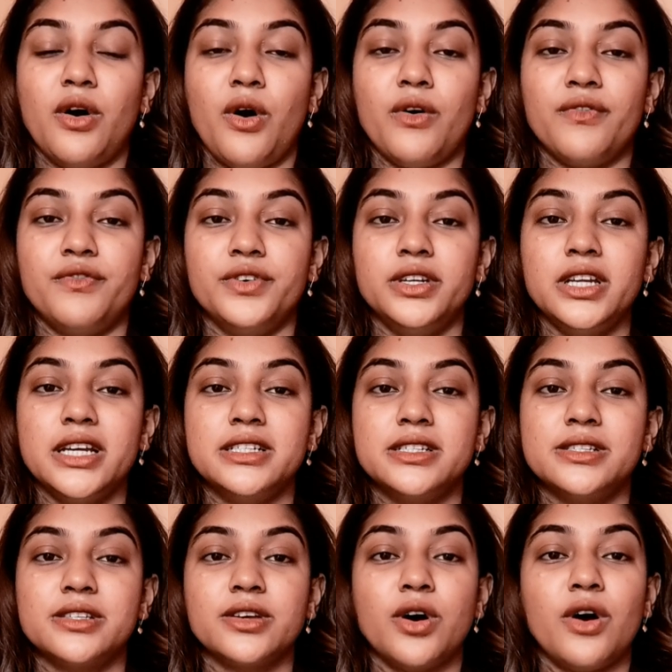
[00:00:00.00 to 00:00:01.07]
Often it
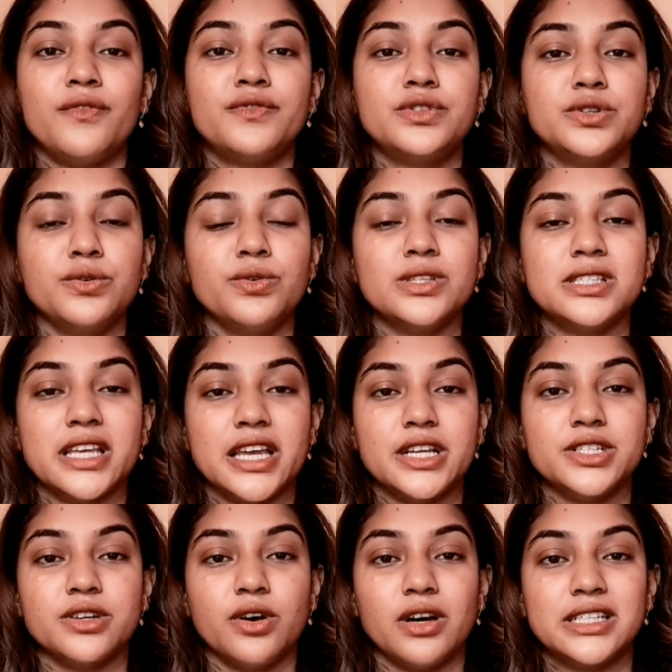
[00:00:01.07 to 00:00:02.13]
is of two
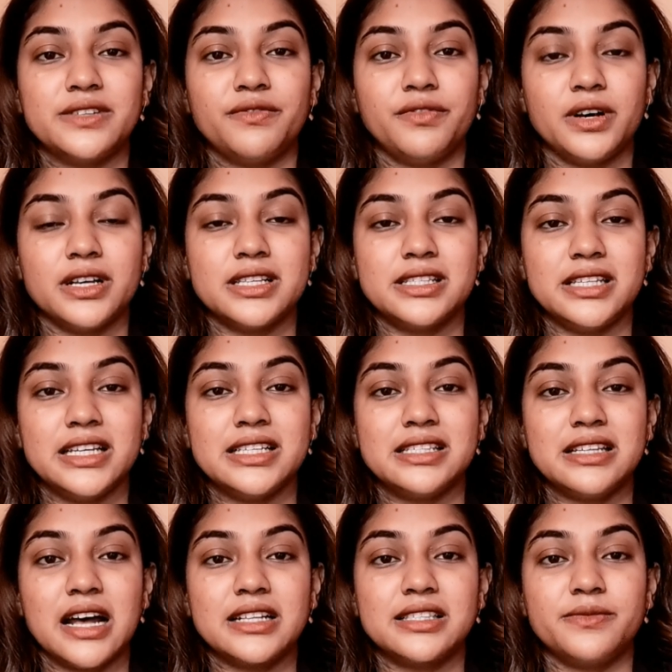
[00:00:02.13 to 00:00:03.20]
stage, or the first stage
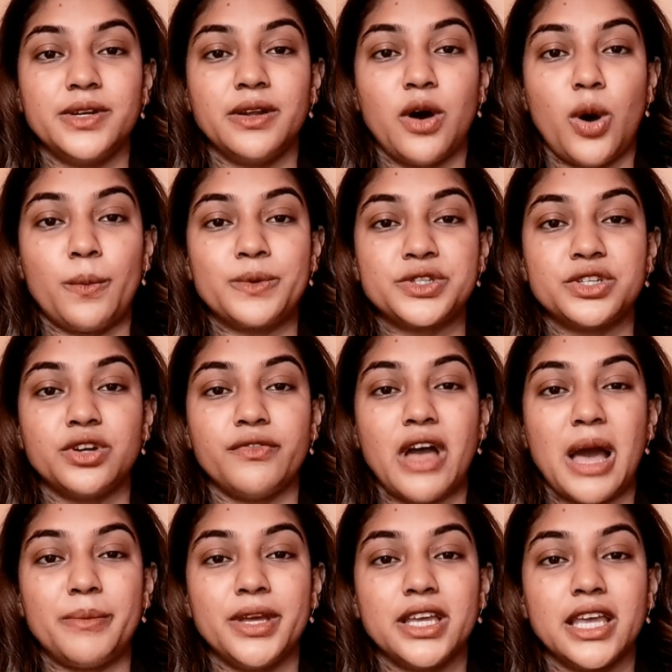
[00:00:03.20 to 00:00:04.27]
starts with option of
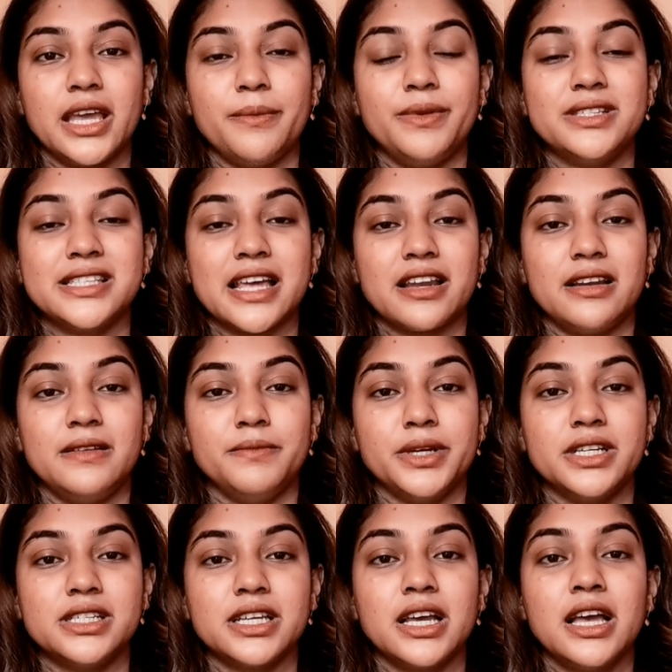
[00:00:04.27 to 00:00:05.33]
amicable
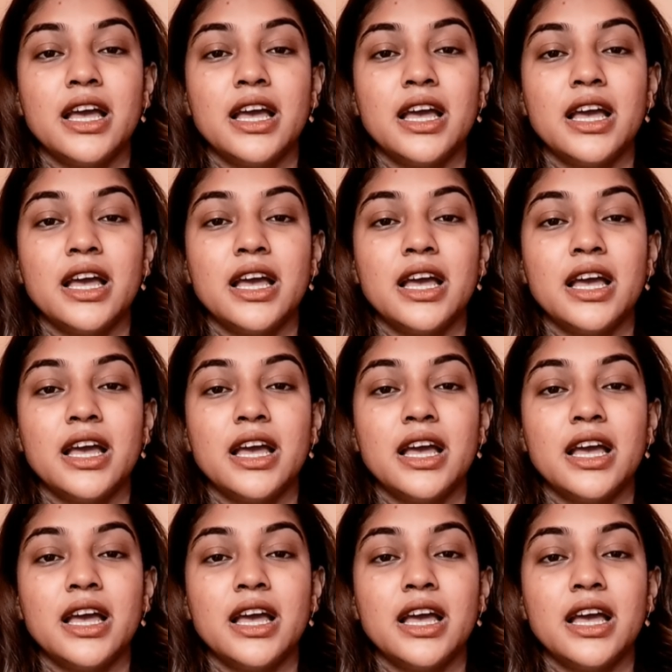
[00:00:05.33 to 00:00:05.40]
settlement.